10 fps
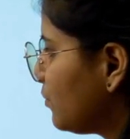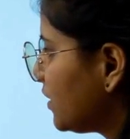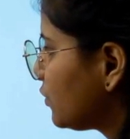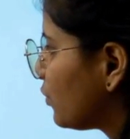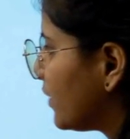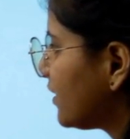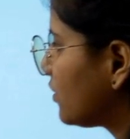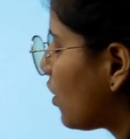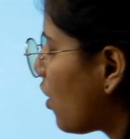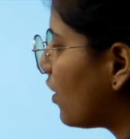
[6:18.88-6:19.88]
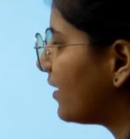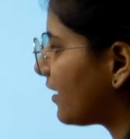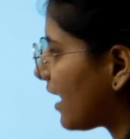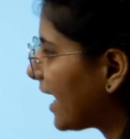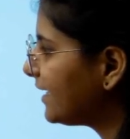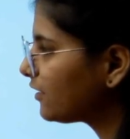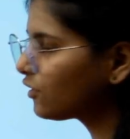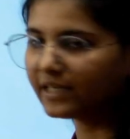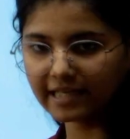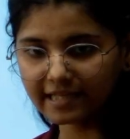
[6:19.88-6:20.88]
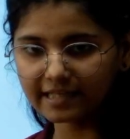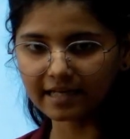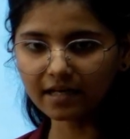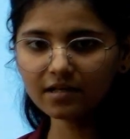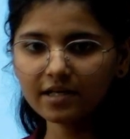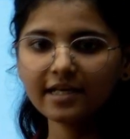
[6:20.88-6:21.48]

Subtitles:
plus width or height or area,